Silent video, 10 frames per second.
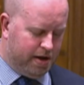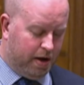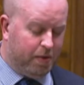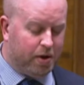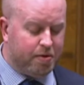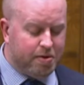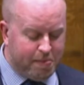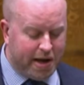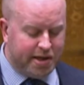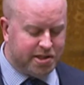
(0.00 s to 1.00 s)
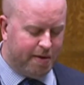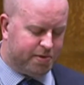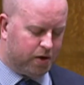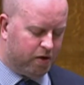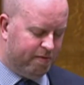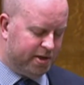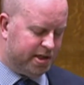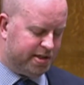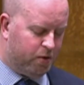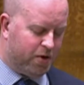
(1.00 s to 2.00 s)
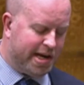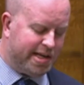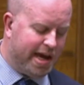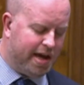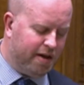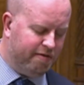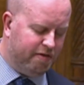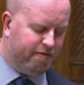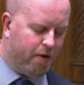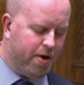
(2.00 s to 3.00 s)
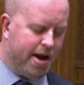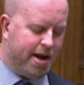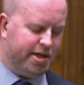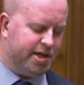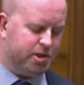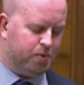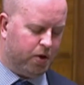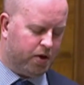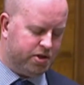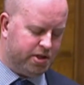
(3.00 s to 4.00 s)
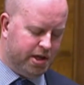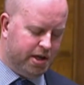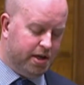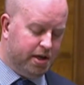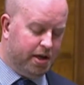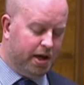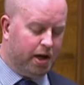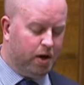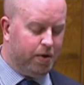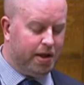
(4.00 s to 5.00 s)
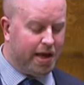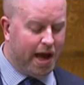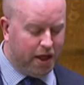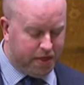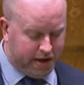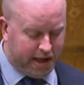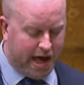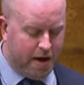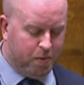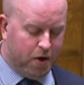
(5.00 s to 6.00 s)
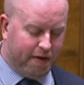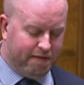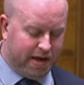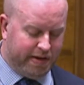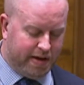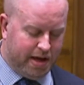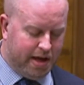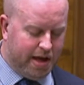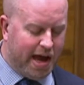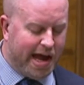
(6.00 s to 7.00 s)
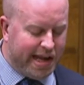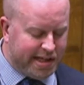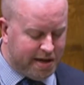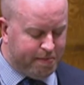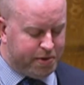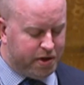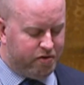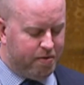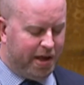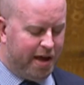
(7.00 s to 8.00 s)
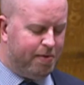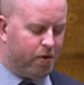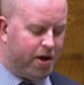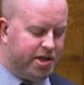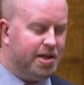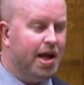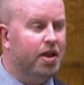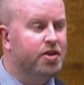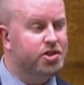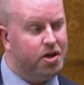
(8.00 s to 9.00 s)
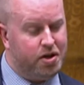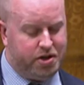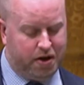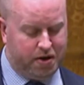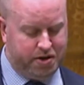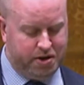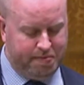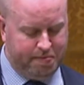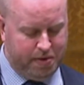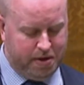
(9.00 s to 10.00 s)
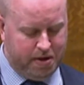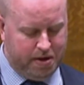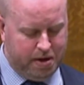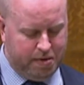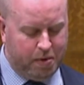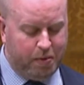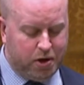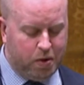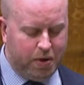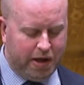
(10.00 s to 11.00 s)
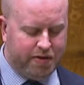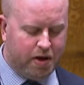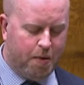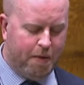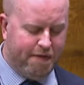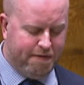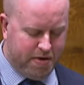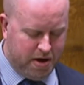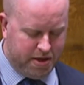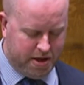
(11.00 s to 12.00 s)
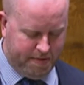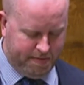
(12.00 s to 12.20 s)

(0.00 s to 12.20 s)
I welcome the many steps the government has already taken for foreign NHS workers, including the health and care worker visa and exemption from the immigration health surcharge. But we do need to go further.